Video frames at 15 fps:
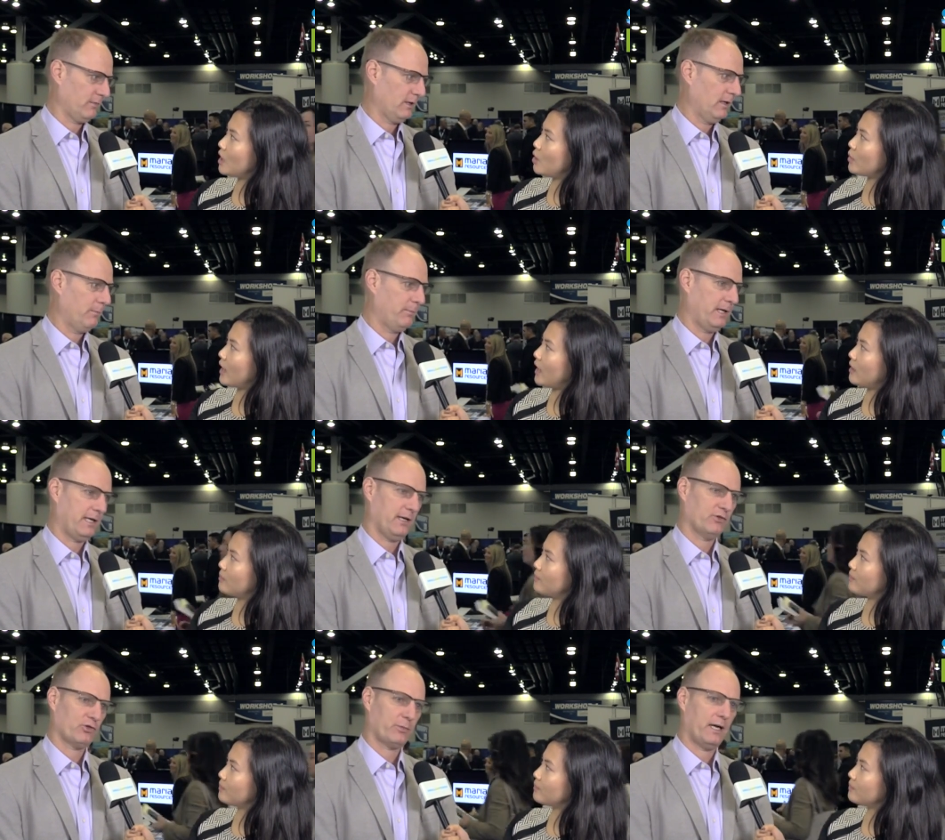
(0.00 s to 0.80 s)
Speaker 1: Okay.
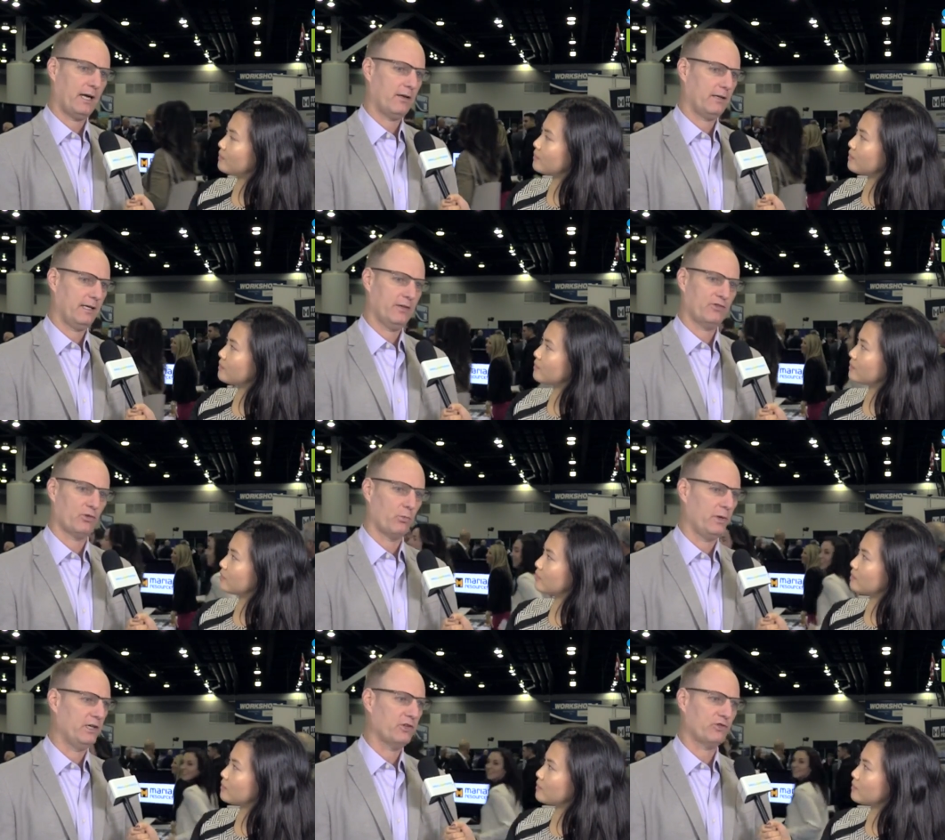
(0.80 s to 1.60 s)
Because the reality is
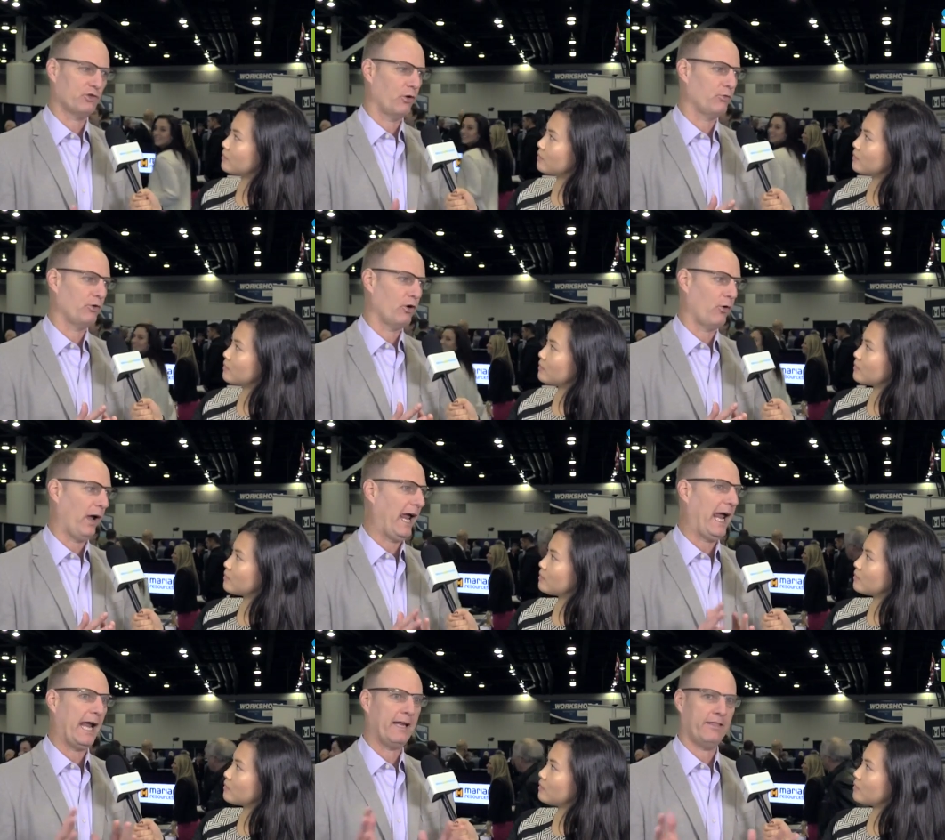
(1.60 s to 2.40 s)
that we just don't know
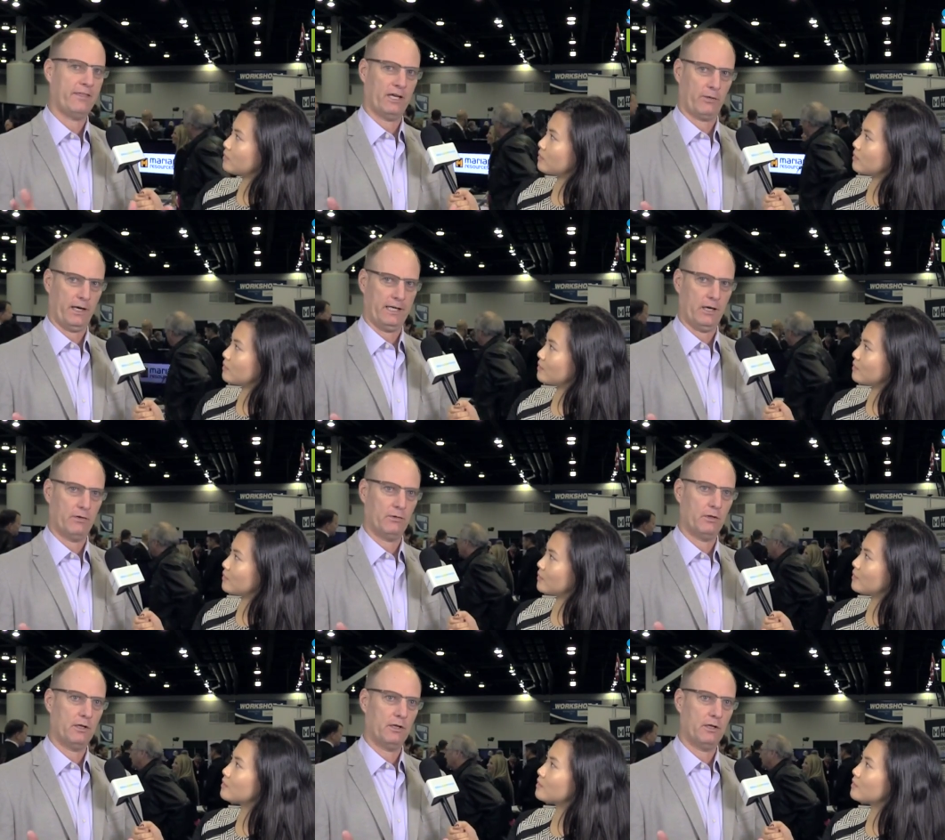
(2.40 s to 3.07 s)
anything right now.